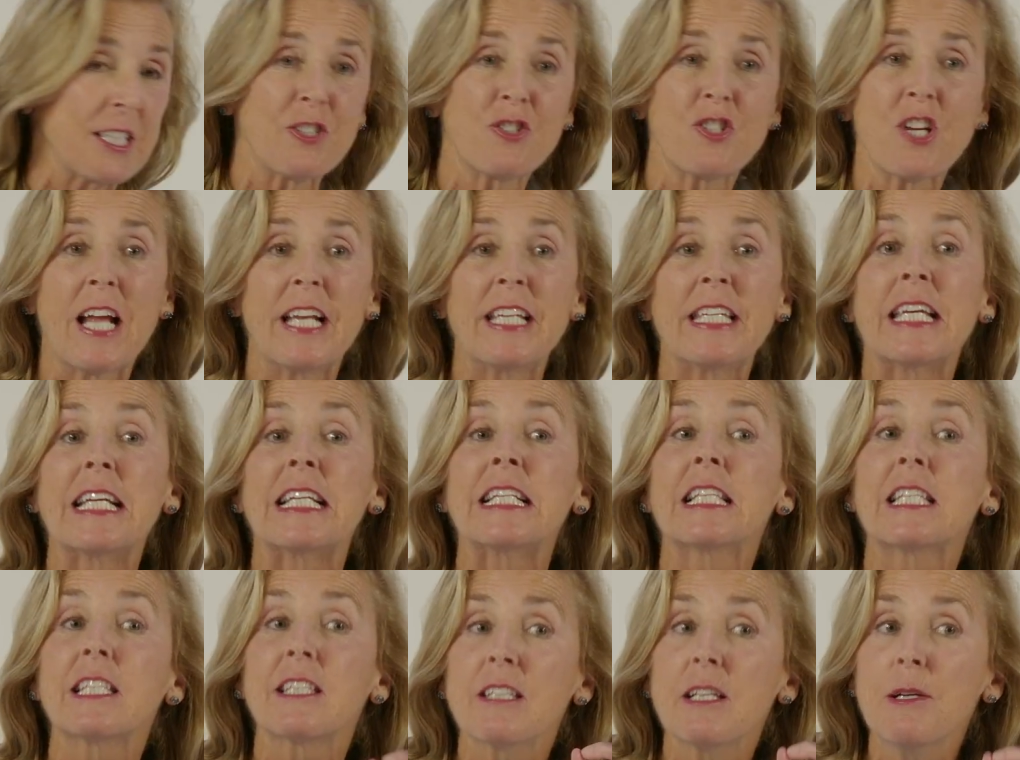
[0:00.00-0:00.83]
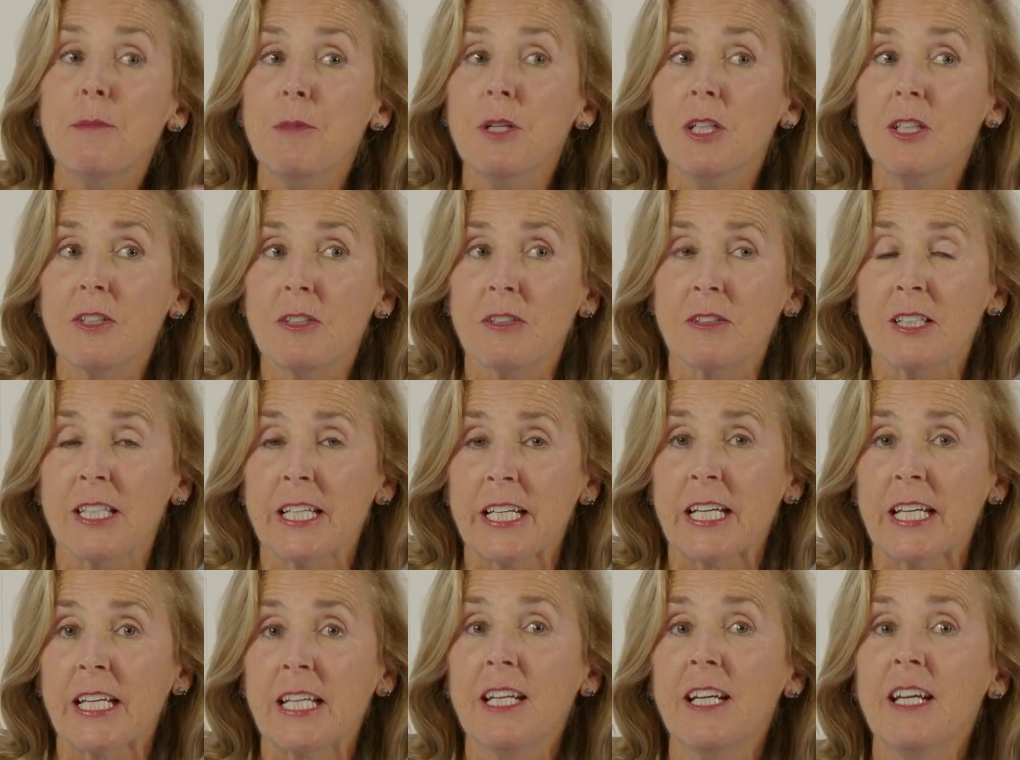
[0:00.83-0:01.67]
agenda. And
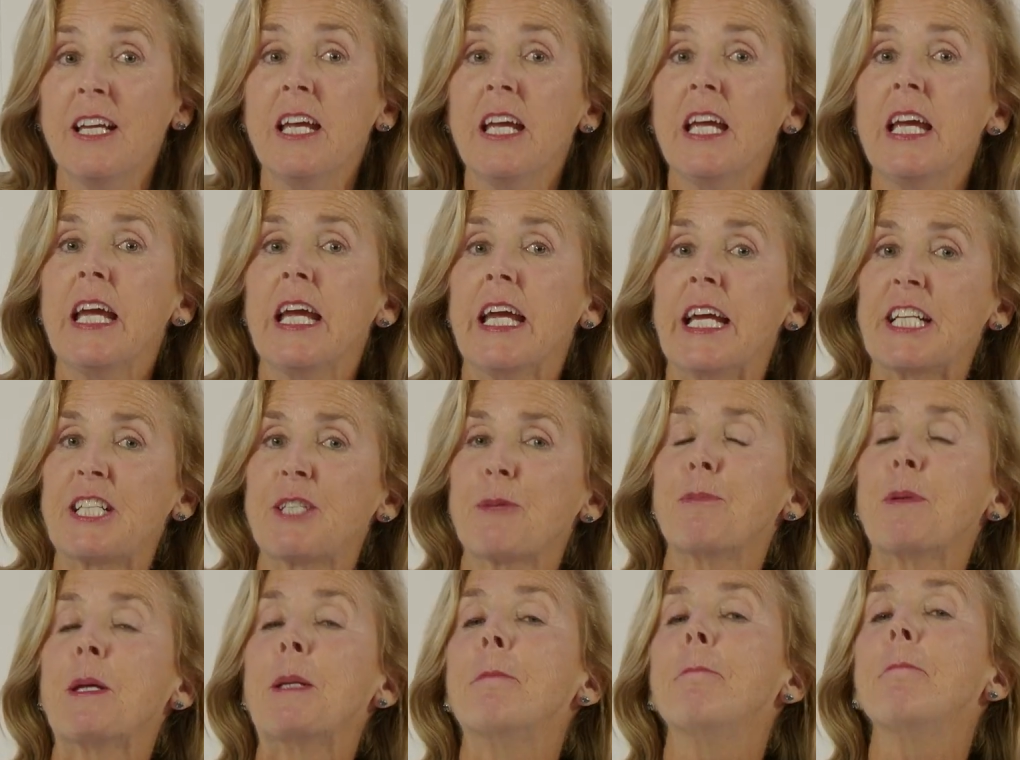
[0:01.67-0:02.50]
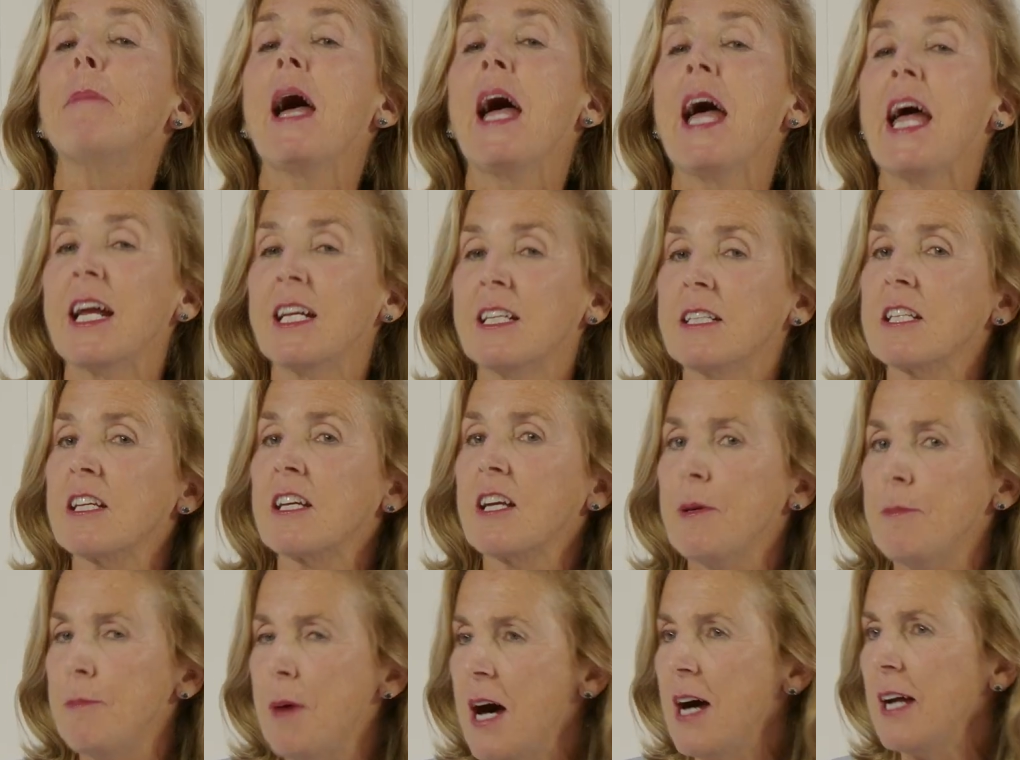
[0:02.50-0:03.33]
similarly, it's been pegged to
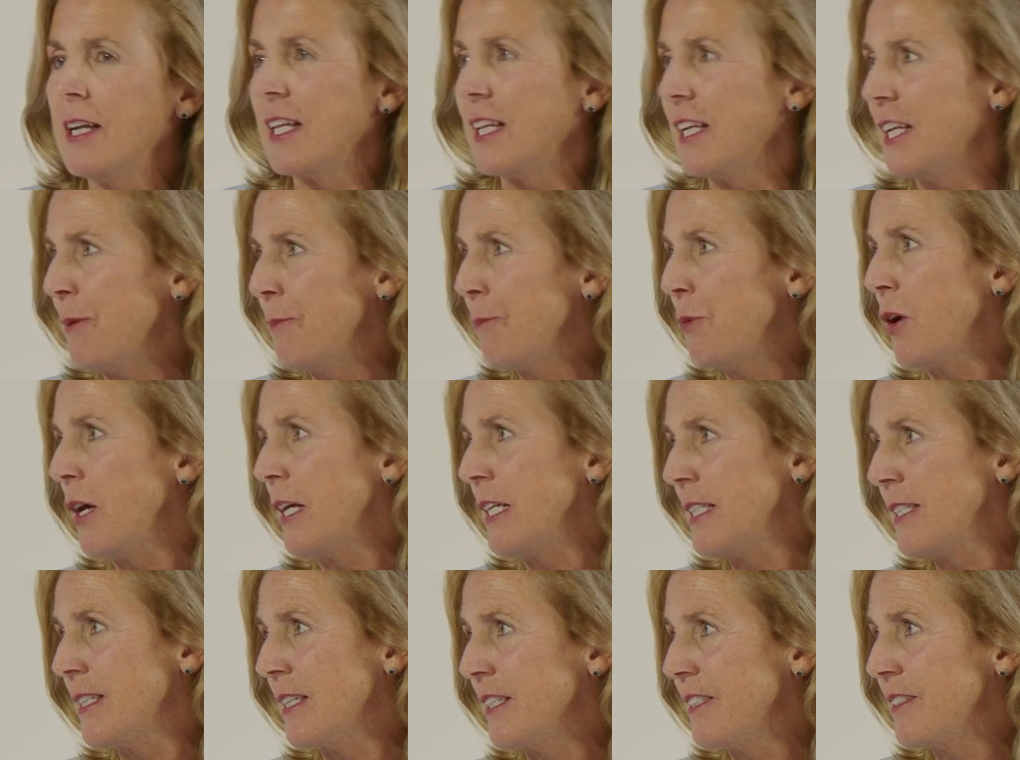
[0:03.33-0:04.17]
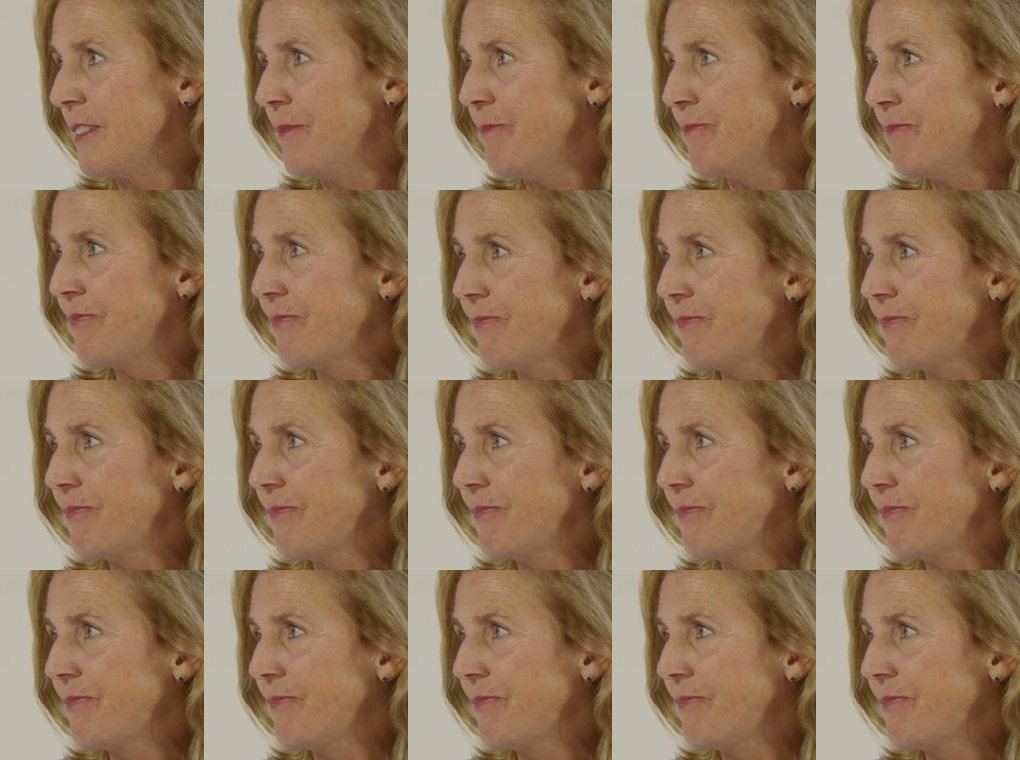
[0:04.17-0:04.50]
commodity prices.